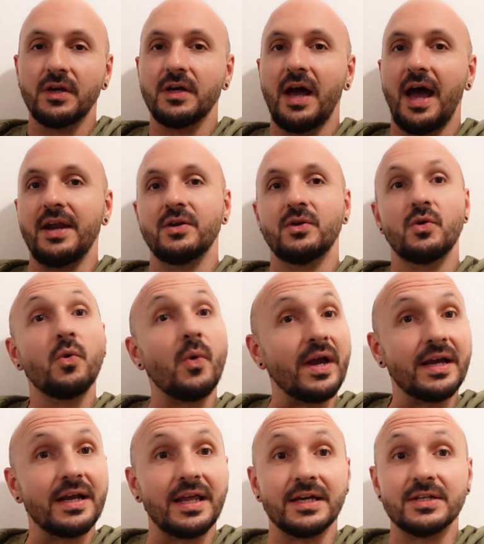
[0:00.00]
and
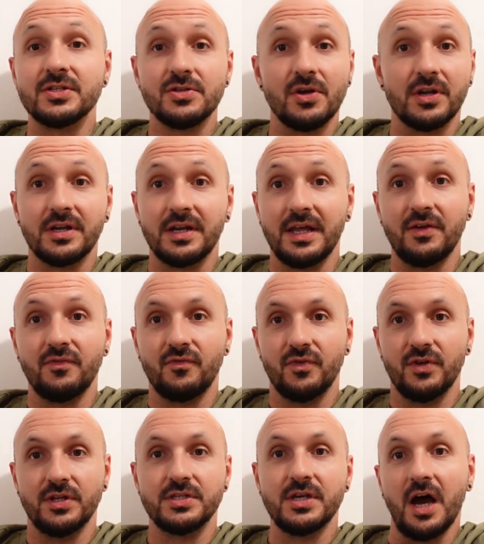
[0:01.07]
quickly and solidly for
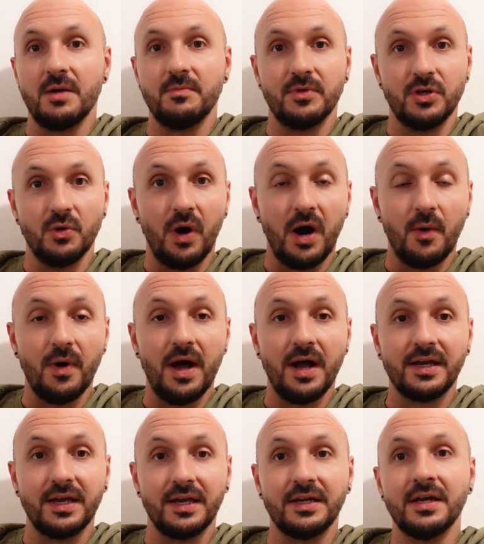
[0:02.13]
the time that you are
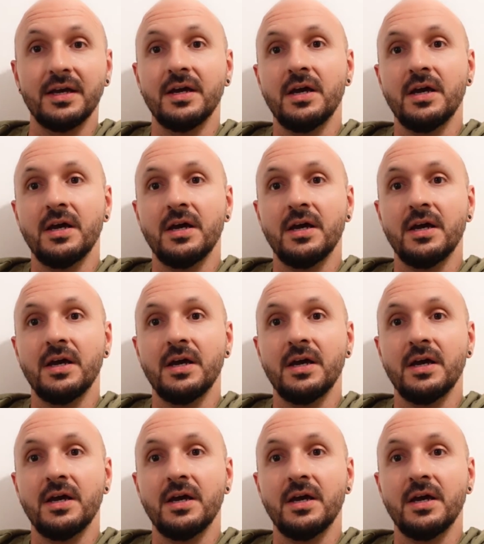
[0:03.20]
working,